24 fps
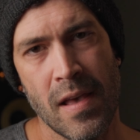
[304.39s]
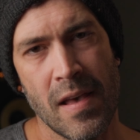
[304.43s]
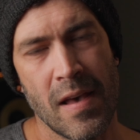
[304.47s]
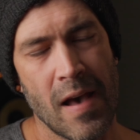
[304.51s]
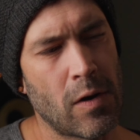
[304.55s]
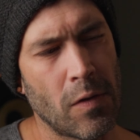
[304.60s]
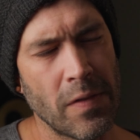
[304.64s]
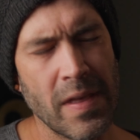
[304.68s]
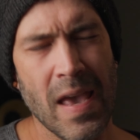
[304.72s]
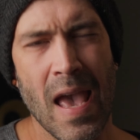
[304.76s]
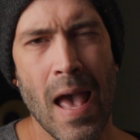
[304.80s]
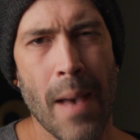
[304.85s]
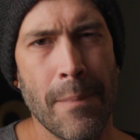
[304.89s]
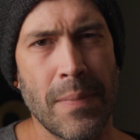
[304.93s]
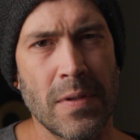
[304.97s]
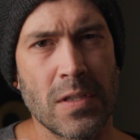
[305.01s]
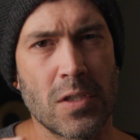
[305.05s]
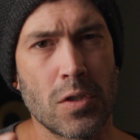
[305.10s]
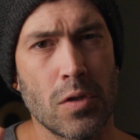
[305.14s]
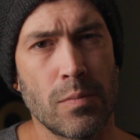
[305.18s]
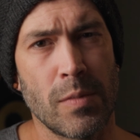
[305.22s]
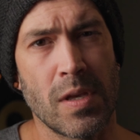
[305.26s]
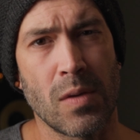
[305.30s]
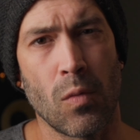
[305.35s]
It only happened
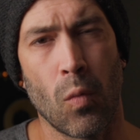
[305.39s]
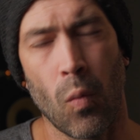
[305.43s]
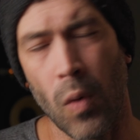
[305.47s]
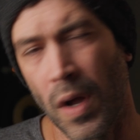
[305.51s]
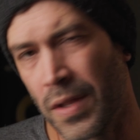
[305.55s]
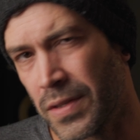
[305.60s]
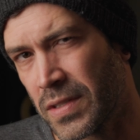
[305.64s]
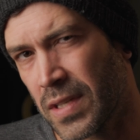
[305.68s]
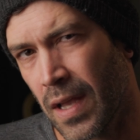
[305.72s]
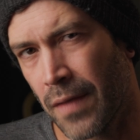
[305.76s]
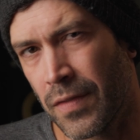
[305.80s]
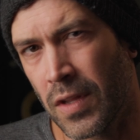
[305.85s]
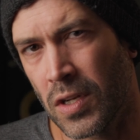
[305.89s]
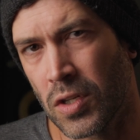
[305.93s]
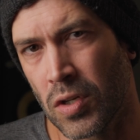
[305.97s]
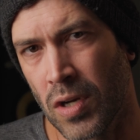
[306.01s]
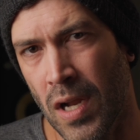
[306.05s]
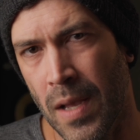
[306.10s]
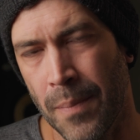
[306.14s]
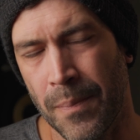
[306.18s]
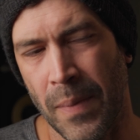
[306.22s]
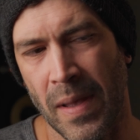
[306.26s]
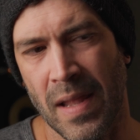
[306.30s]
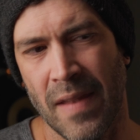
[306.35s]
to me once on the
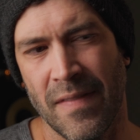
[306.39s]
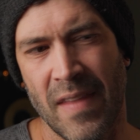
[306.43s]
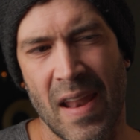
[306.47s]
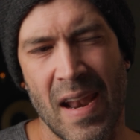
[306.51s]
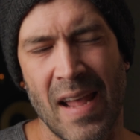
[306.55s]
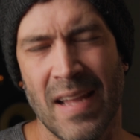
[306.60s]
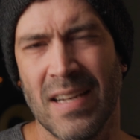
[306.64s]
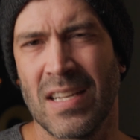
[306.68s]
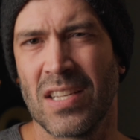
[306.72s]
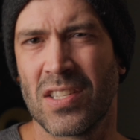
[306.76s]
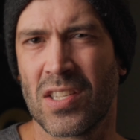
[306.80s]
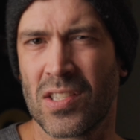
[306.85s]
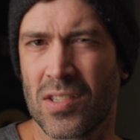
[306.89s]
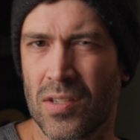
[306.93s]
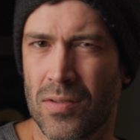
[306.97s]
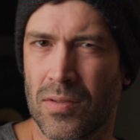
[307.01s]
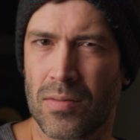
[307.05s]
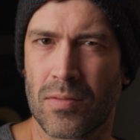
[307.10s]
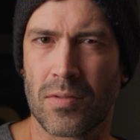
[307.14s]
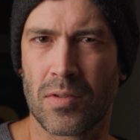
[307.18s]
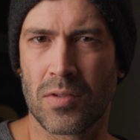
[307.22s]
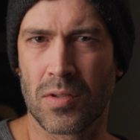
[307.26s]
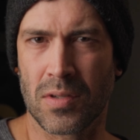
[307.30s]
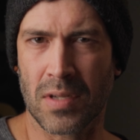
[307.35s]
trip, and then I just
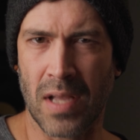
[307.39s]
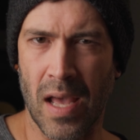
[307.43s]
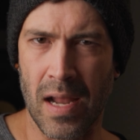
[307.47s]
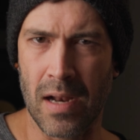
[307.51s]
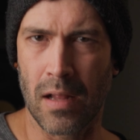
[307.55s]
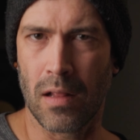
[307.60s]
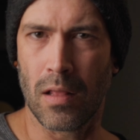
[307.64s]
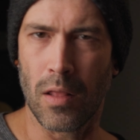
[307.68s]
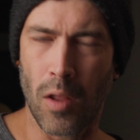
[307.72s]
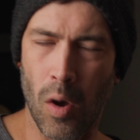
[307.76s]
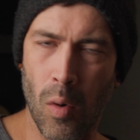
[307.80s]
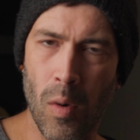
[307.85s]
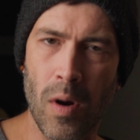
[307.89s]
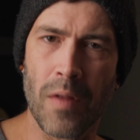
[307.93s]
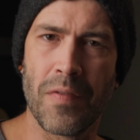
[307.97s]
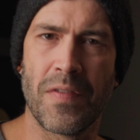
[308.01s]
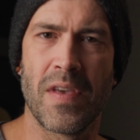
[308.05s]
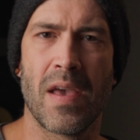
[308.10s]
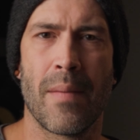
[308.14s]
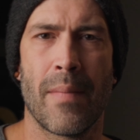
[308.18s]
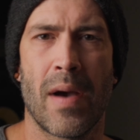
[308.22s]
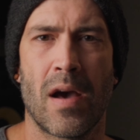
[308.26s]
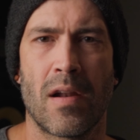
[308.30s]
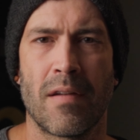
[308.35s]
kind of lowered
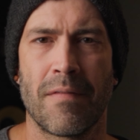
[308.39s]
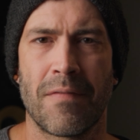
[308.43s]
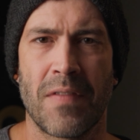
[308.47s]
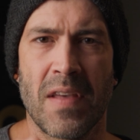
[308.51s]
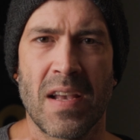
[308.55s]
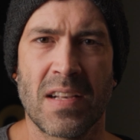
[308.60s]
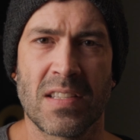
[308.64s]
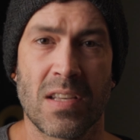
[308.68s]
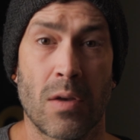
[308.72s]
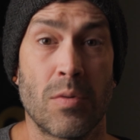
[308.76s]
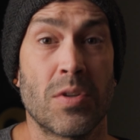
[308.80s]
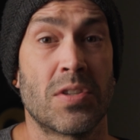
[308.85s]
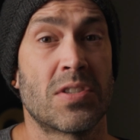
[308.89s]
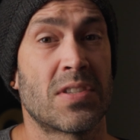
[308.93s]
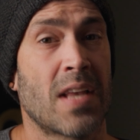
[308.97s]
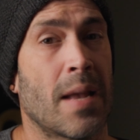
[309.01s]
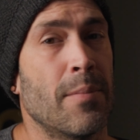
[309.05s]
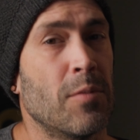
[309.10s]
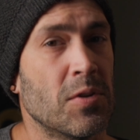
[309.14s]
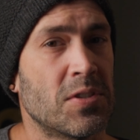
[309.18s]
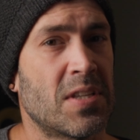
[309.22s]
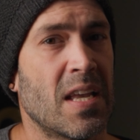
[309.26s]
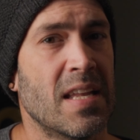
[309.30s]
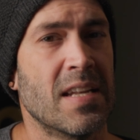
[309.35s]
the amount of things I was
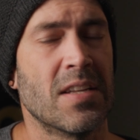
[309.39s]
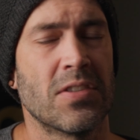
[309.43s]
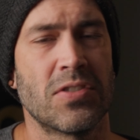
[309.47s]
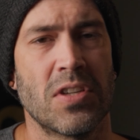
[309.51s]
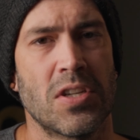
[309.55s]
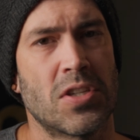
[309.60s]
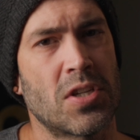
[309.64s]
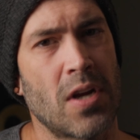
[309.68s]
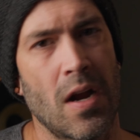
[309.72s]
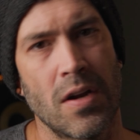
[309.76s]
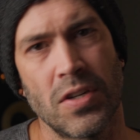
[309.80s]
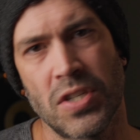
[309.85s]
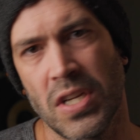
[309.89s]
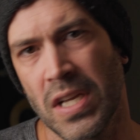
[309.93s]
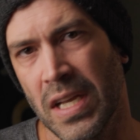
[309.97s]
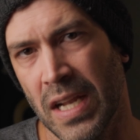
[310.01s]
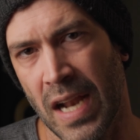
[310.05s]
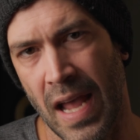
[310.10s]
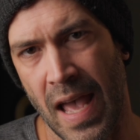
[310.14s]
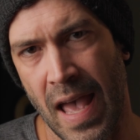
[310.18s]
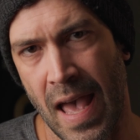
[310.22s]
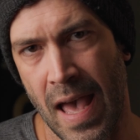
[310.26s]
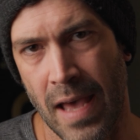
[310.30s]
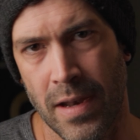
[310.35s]
simultaneously charging,
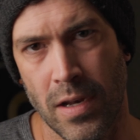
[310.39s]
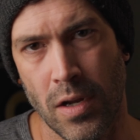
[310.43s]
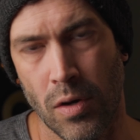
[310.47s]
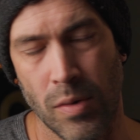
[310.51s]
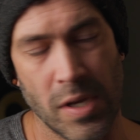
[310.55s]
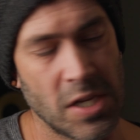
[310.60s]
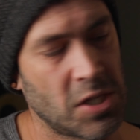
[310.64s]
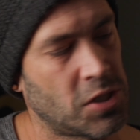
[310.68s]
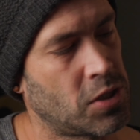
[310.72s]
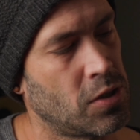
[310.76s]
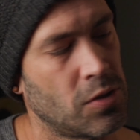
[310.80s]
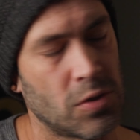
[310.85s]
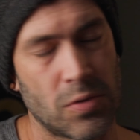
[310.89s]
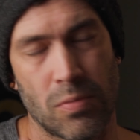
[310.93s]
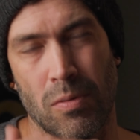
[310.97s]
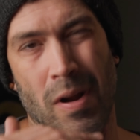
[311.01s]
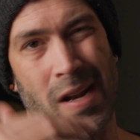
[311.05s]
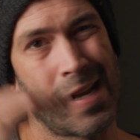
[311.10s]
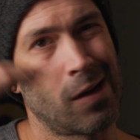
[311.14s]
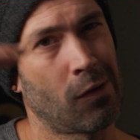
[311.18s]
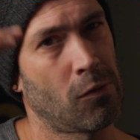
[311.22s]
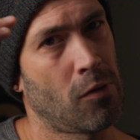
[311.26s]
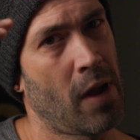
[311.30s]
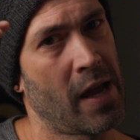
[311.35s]
and I had no issues
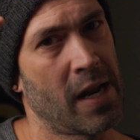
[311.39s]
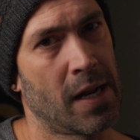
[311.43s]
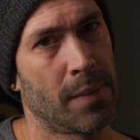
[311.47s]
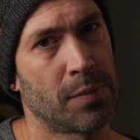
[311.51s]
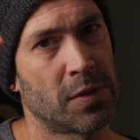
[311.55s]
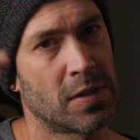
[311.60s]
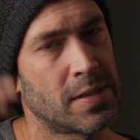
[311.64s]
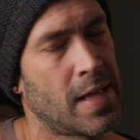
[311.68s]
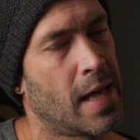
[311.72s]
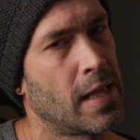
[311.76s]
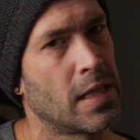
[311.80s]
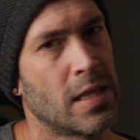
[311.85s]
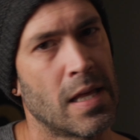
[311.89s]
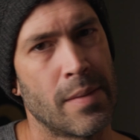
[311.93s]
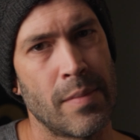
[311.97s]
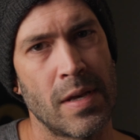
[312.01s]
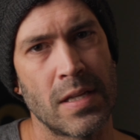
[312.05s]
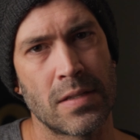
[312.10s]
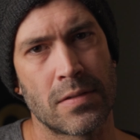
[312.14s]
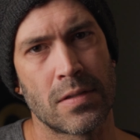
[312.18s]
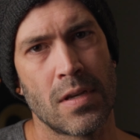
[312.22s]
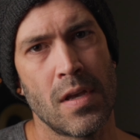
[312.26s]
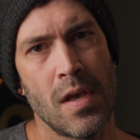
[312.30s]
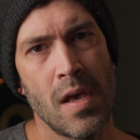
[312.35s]
running right up to that
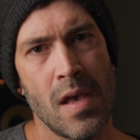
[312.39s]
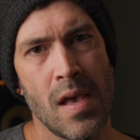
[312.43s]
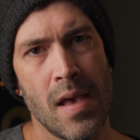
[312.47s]
limit.